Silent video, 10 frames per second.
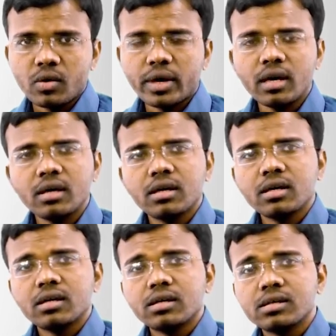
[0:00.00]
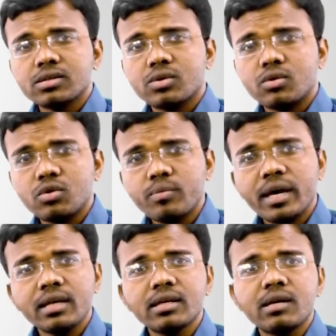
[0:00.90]
okay so to
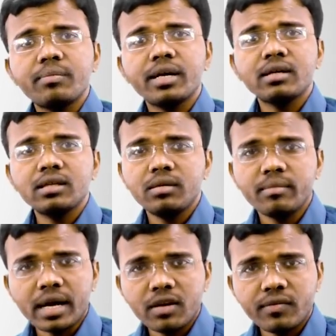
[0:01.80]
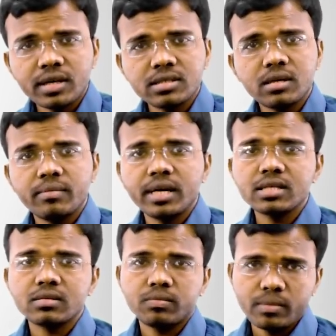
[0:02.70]
make that bread the manufacturer
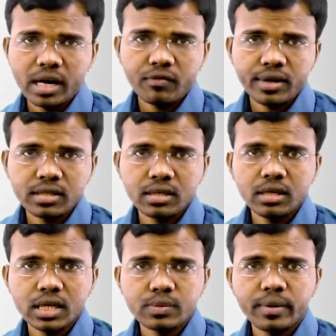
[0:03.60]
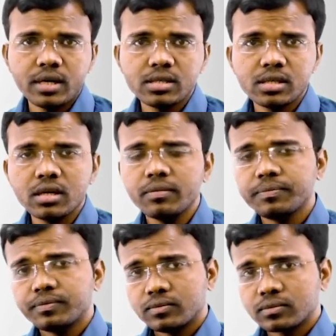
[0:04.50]
makes manufacturing expenditure
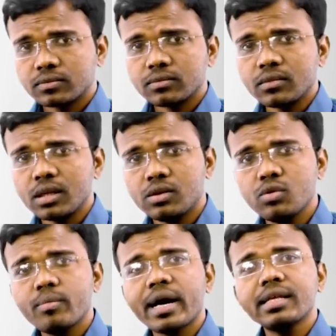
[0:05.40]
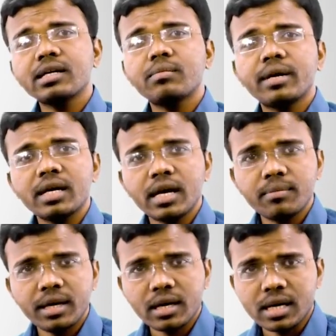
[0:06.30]
to buy that bread I
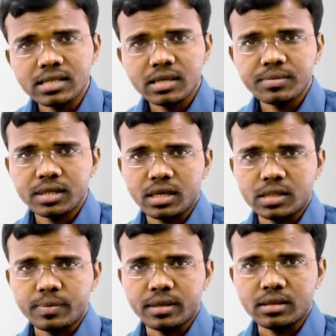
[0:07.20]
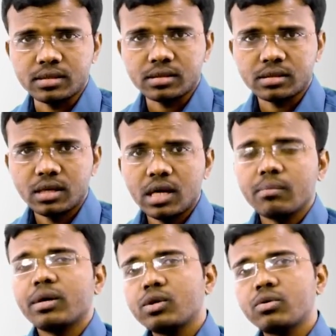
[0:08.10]
make consumption expenditure
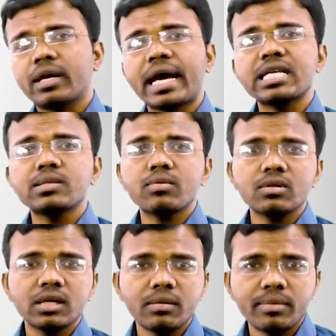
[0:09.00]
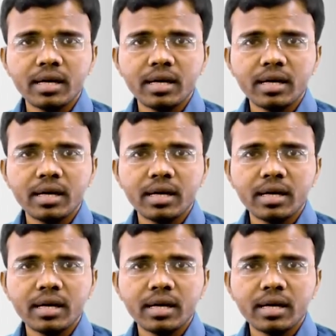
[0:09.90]
but to transport that